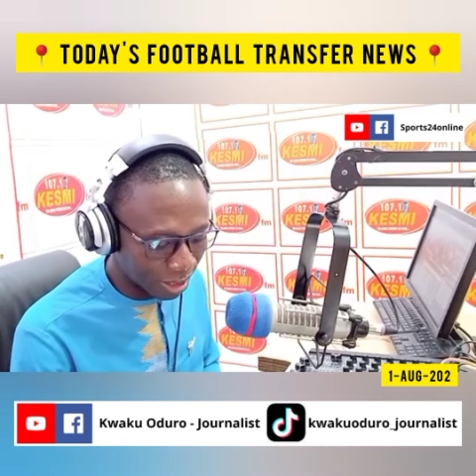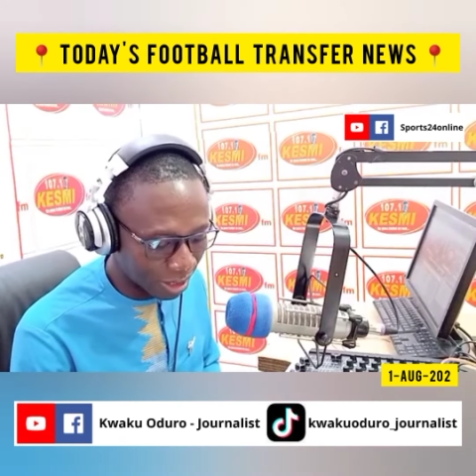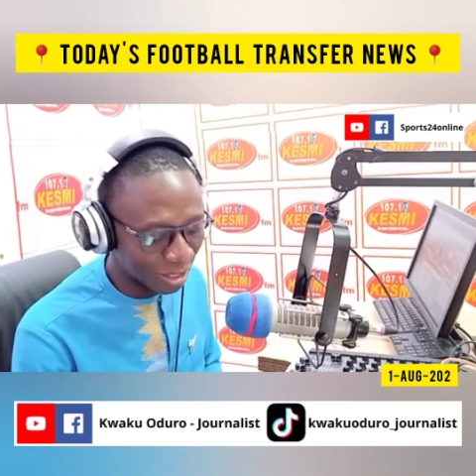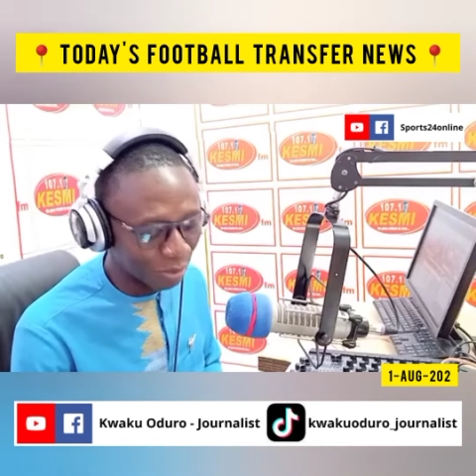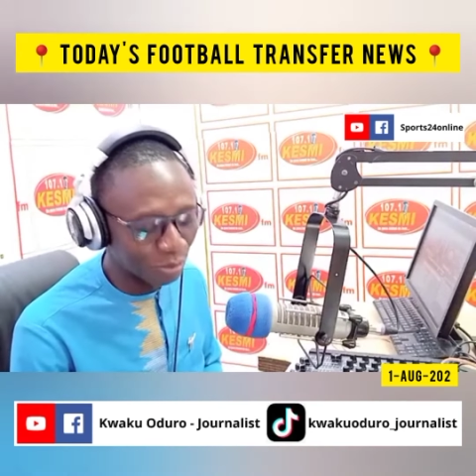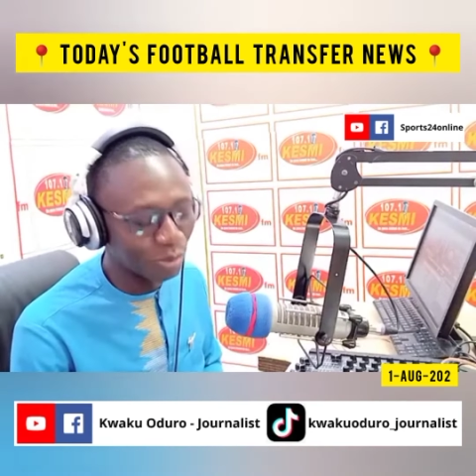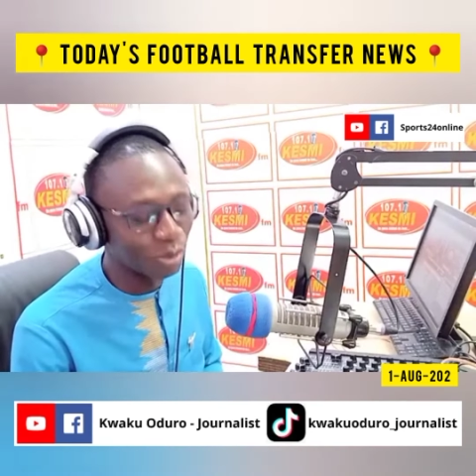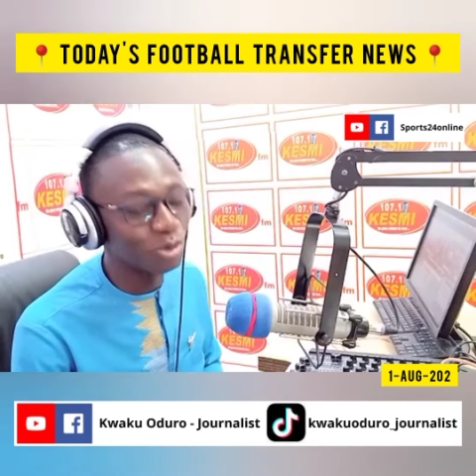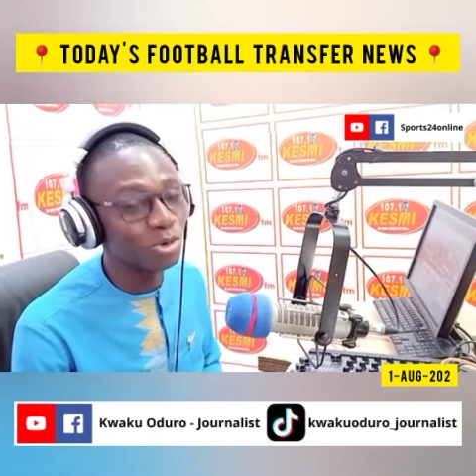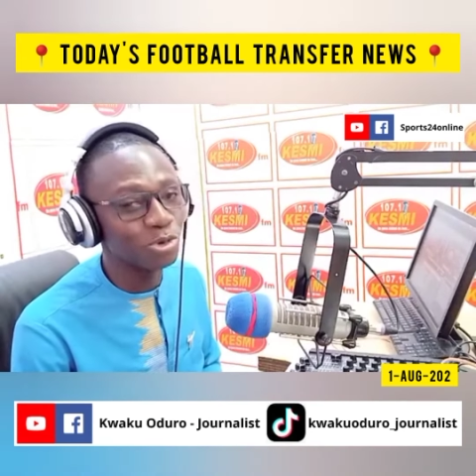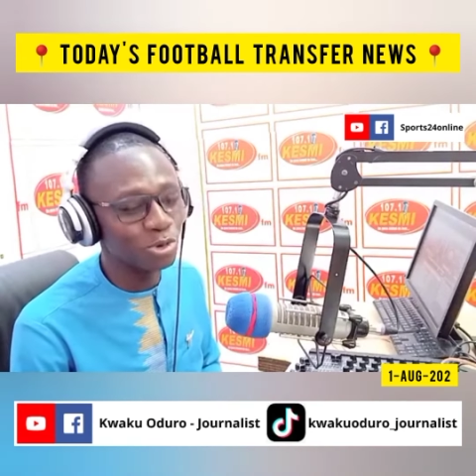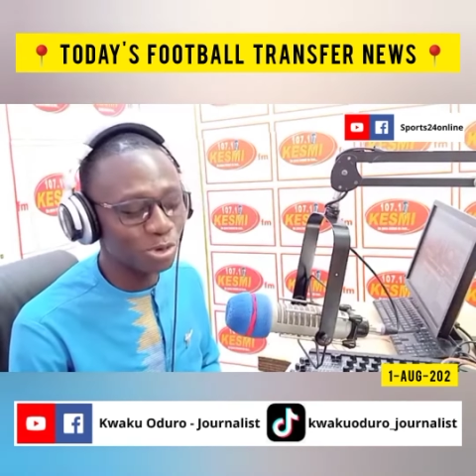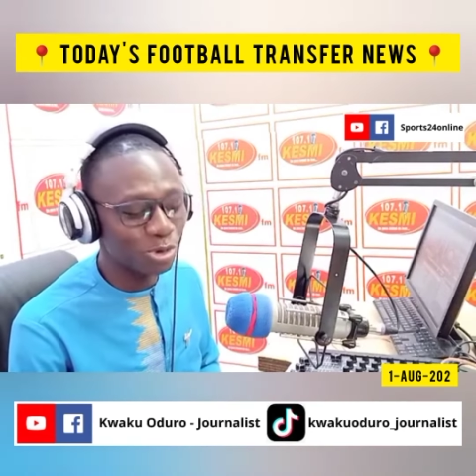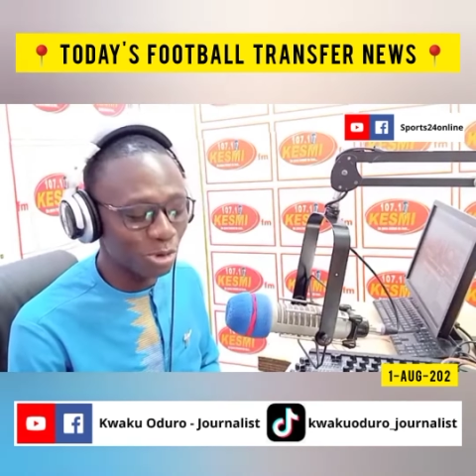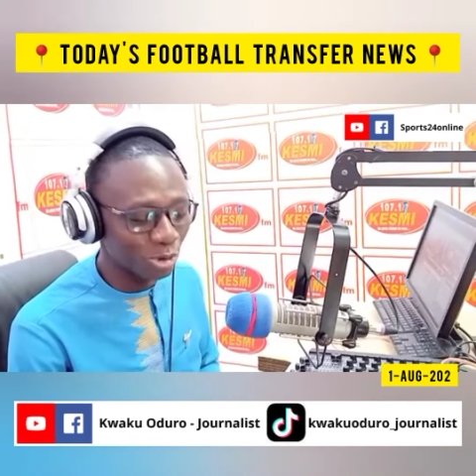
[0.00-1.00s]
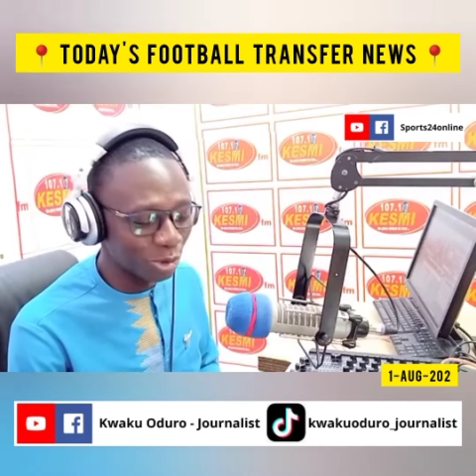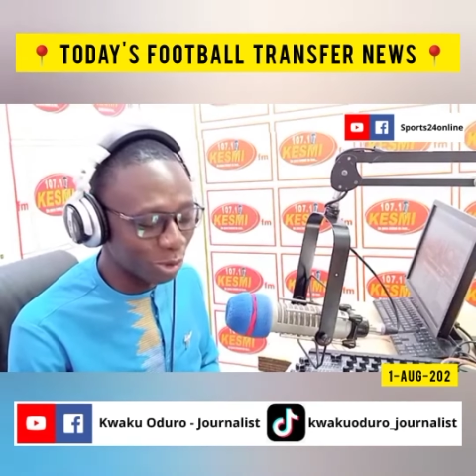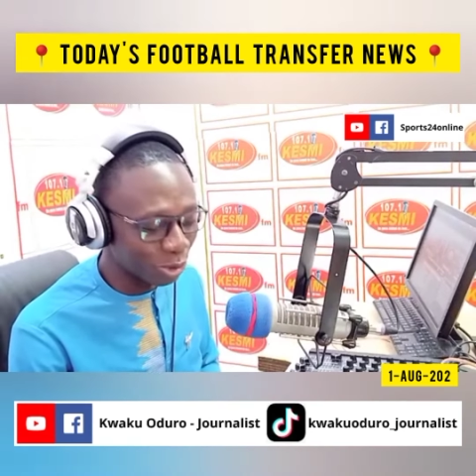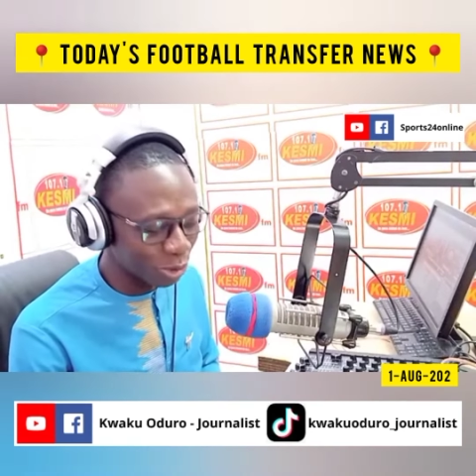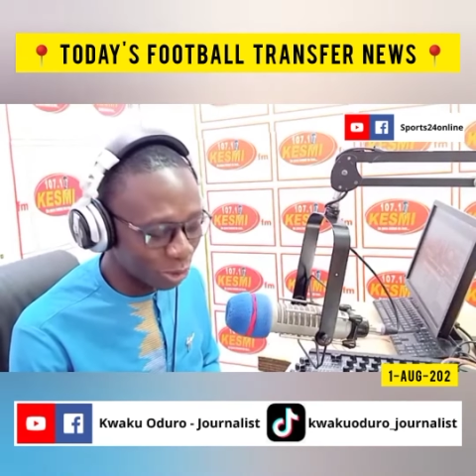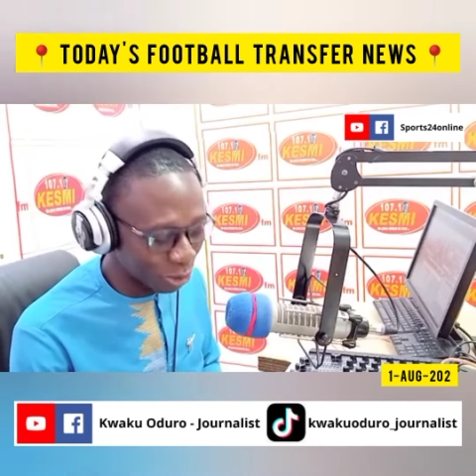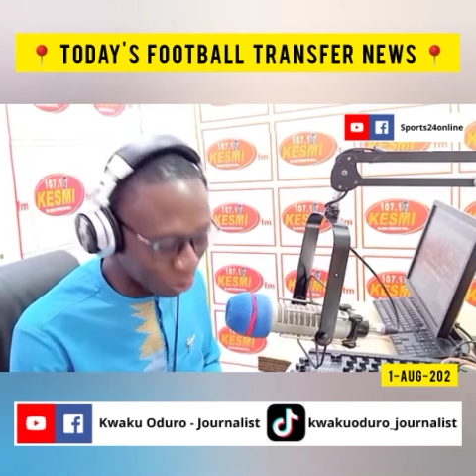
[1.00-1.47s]
the
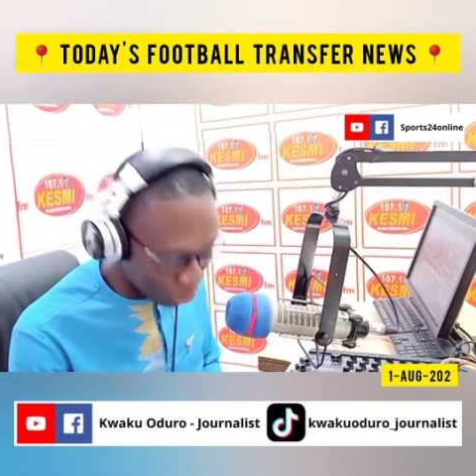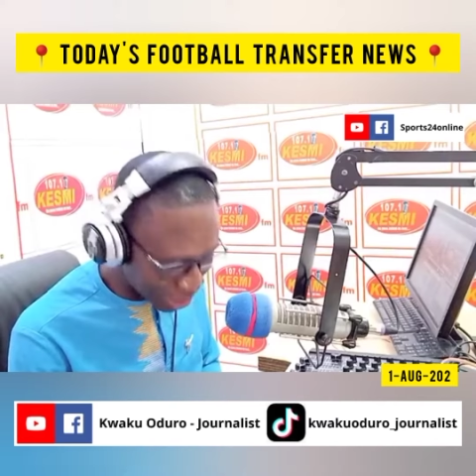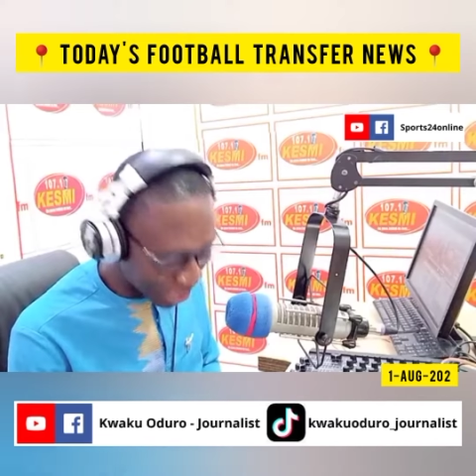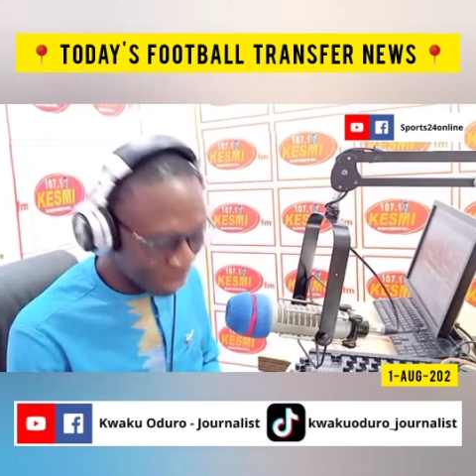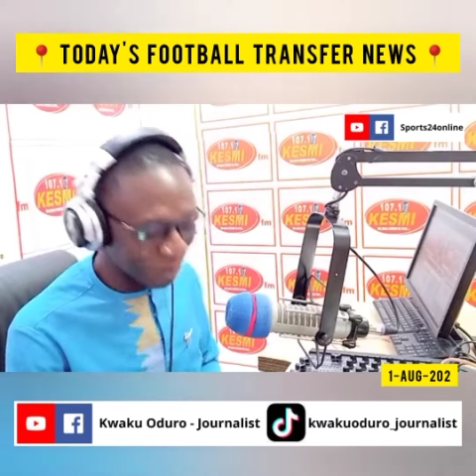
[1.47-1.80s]
Blues.